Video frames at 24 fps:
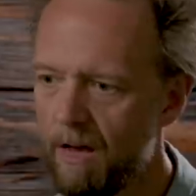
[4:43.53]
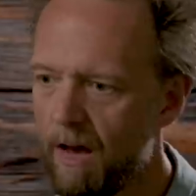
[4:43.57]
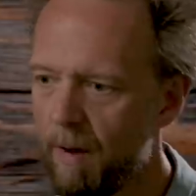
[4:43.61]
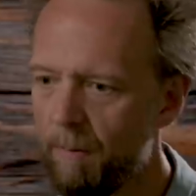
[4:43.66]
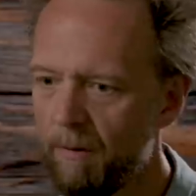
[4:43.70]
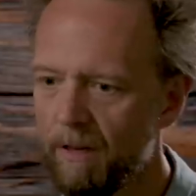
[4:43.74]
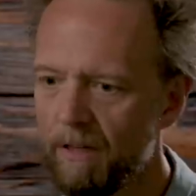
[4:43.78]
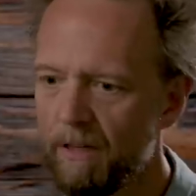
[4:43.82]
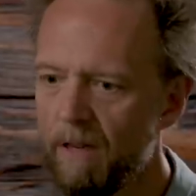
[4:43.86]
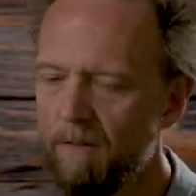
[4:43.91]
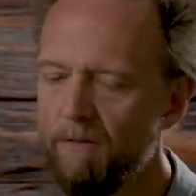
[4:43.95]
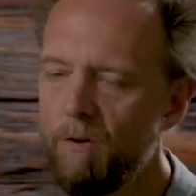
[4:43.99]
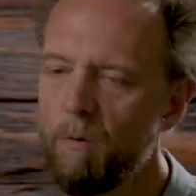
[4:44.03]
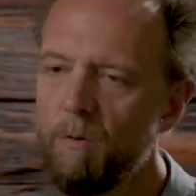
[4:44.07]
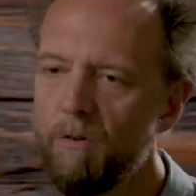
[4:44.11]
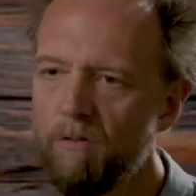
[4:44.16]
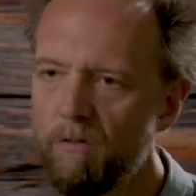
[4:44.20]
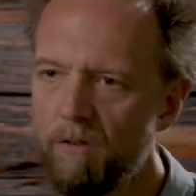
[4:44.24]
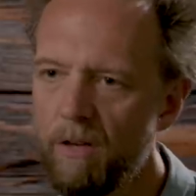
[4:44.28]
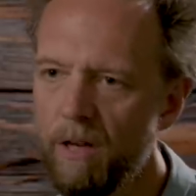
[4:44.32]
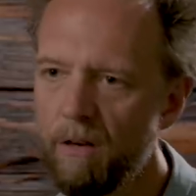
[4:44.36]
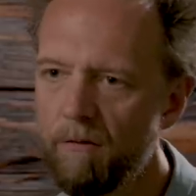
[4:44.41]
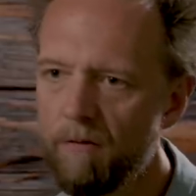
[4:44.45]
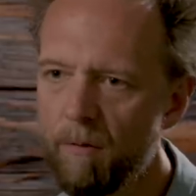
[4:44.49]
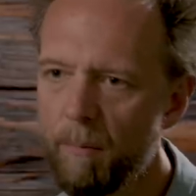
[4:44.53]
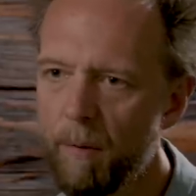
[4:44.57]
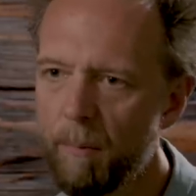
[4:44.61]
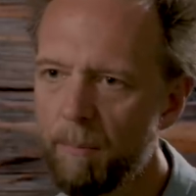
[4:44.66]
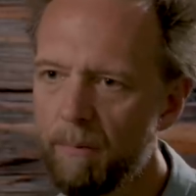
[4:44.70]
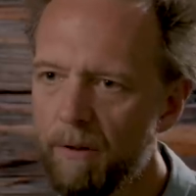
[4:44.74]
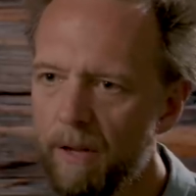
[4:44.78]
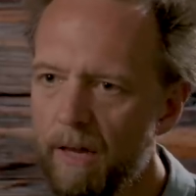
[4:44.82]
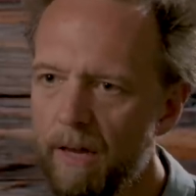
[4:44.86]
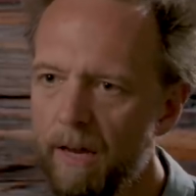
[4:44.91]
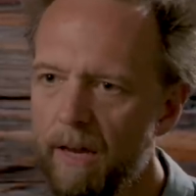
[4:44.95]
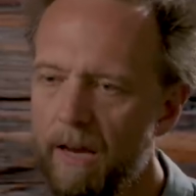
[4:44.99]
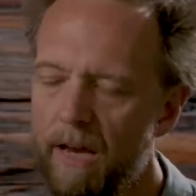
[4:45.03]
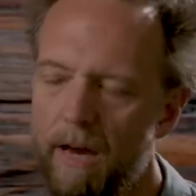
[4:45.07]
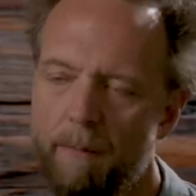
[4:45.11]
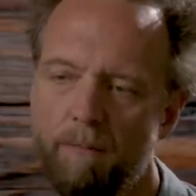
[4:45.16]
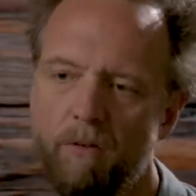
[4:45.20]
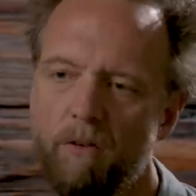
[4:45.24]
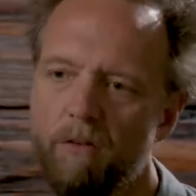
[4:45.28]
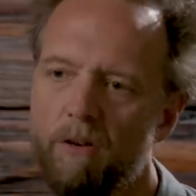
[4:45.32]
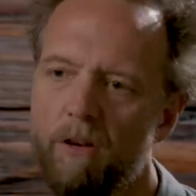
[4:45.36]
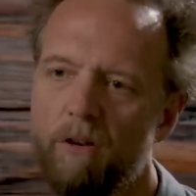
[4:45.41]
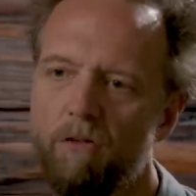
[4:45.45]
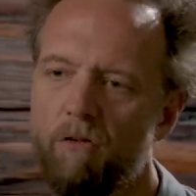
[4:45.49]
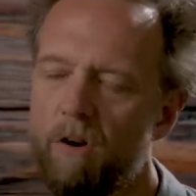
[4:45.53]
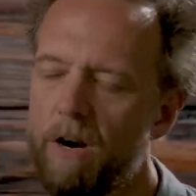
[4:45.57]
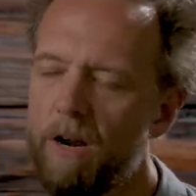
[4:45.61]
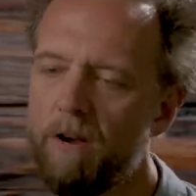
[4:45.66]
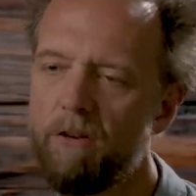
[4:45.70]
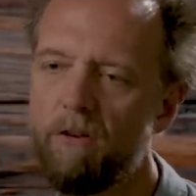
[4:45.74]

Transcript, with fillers: I'm going to give you a scene from a play. I'm just going to try